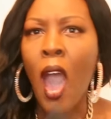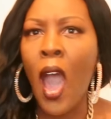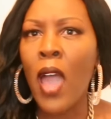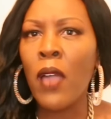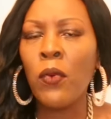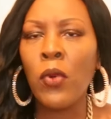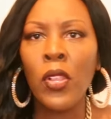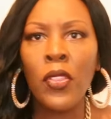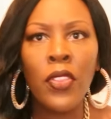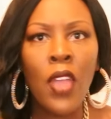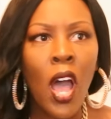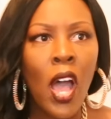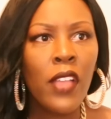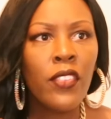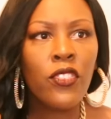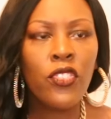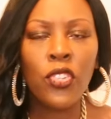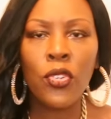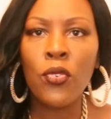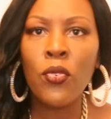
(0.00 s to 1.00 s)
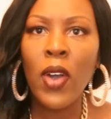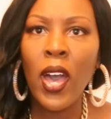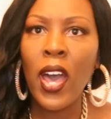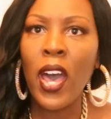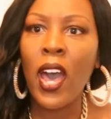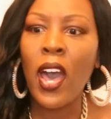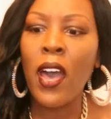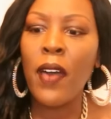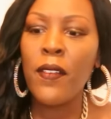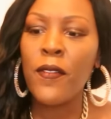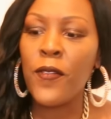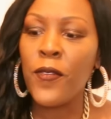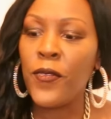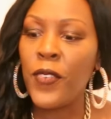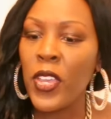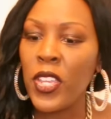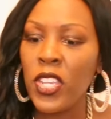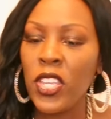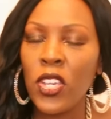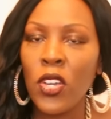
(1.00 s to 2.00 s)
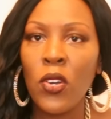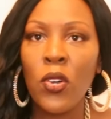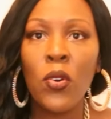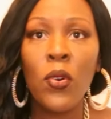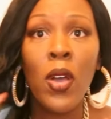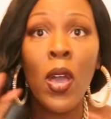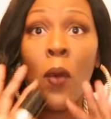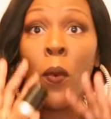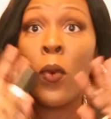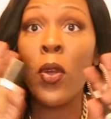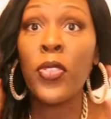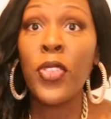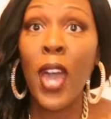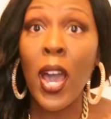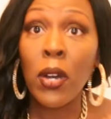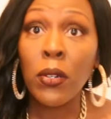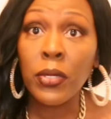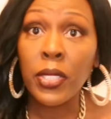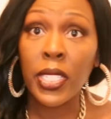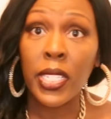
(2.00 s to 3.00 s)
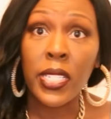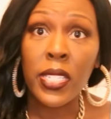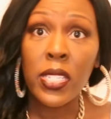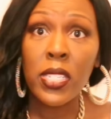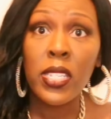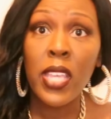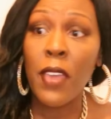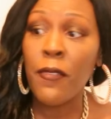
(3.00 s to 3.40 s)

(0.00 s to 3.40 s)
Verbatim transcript: I will not do a video without this.